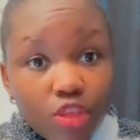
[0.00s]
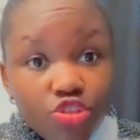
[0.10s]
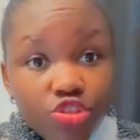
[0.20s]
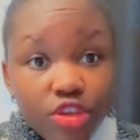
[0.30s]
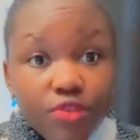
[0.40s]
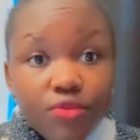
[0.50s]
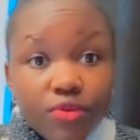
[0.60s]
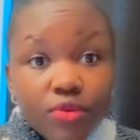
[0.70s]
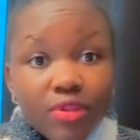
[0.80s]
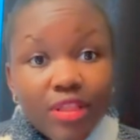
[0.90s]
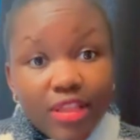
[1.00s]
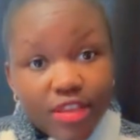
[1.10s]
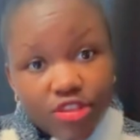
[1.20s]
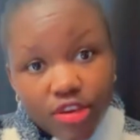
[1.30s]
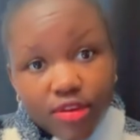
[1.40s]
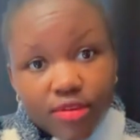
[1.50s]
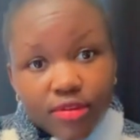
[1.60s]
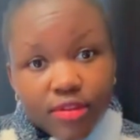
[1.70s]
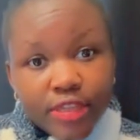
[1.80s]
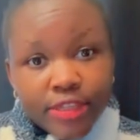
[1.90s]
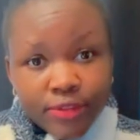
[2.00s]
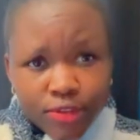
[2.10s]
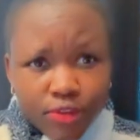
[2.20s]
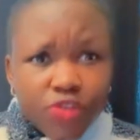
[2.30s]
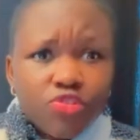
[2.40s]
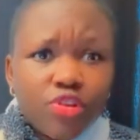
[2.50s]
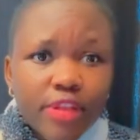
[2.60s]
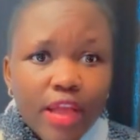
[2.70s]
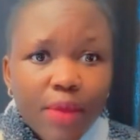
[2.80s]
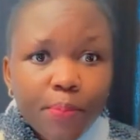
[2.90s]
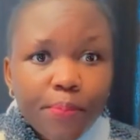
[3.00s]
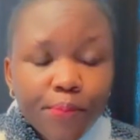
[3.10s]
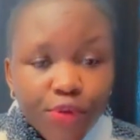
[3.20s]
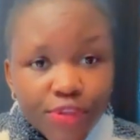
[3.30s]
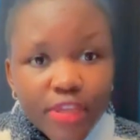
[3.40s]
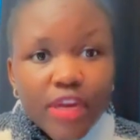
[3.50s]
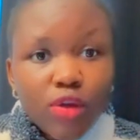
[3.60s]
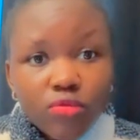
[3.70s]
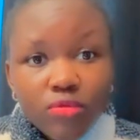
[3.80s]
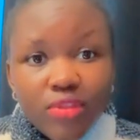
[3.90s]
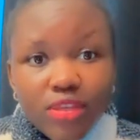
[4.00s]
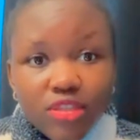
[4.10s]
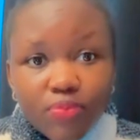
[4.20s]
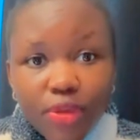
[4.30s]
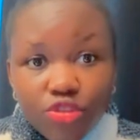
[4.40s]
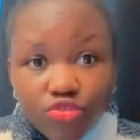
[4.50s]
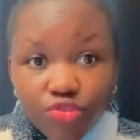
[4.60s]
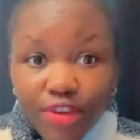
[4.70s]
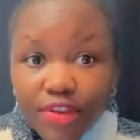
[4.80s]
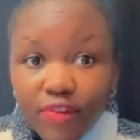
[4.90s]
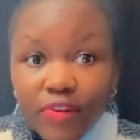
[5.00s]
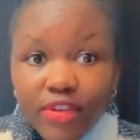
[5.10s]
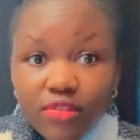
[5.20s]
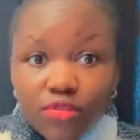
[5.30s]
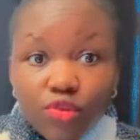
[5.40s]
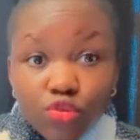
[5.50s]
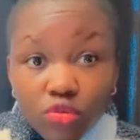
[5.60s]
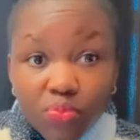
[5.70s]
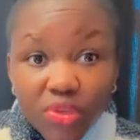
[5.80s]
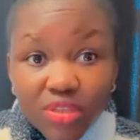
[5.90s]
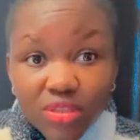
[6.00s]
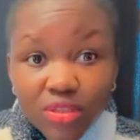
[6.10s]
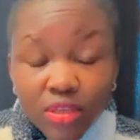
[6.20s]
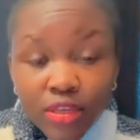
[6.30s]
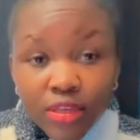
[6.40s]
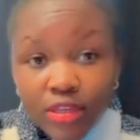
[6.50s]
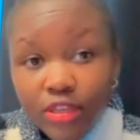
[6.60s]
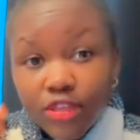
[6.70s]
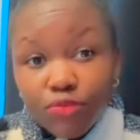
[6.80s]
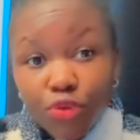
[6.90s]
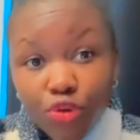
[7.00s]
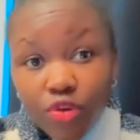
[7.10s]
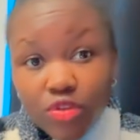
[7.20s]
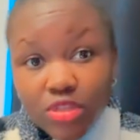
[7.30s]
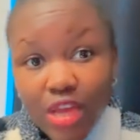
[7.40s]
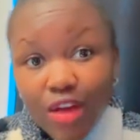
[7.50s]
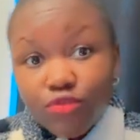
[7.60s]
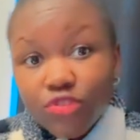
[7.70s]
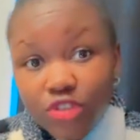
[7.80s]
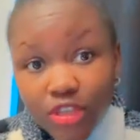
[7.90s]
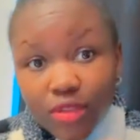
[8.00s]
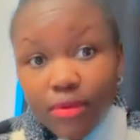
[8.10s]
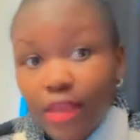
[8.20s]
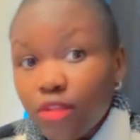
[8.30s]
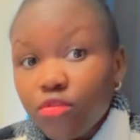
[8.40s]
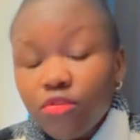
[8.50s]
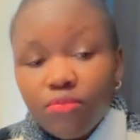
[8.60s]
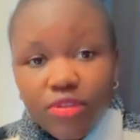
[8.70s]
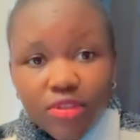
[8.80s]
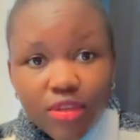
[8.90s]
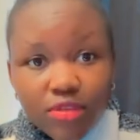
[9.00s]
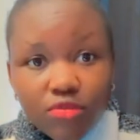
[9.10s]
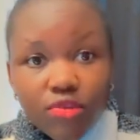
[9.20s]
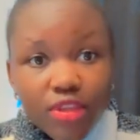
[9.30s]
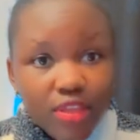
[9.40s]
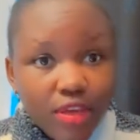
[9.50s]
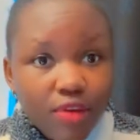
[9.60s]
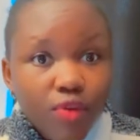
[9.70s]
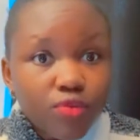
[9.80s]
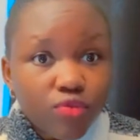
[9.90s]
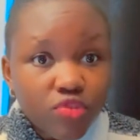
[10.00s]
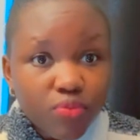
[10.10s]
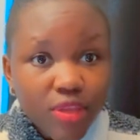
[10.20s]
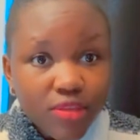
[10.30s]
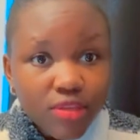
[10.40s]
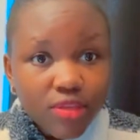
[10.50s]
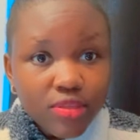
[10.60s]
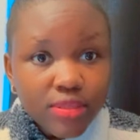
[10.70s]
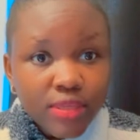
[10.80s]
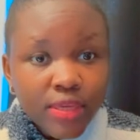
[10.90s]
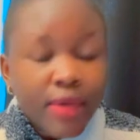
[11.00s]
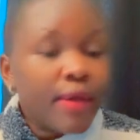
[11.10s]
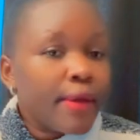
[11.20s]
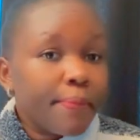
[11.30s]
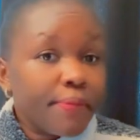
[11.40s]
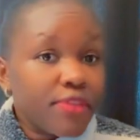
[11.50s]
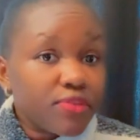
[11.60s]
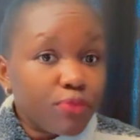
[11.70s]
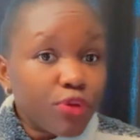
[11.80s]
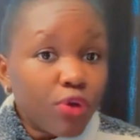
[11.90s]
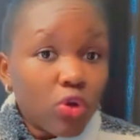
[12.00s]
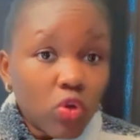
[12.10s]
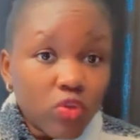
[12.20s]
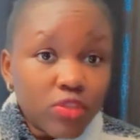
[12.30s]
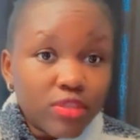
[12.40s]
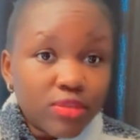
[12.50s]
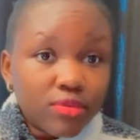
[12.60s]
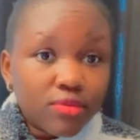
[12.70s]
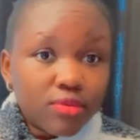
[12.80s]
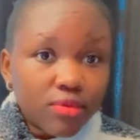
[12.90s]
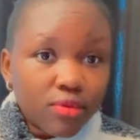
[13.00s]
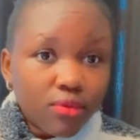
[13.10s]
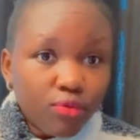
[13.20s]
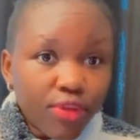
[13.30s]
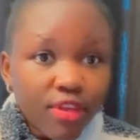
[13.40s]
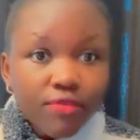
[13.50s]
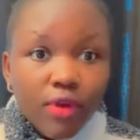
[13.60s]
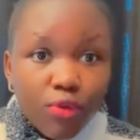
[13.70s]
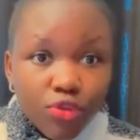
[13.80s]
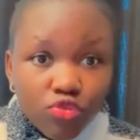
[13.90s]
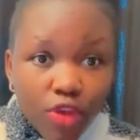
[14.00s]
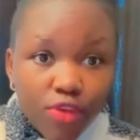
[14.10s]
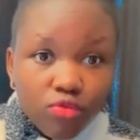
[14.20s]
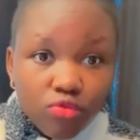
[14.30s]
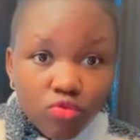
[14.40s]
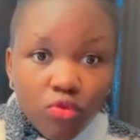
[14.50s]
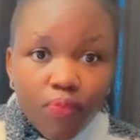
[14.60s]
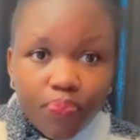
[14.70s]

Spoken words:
general ledger. The reason I'm pointing out these particular areas or topics is because I've seen a lot of mistakes rotating around those places. It's because whenever we try to do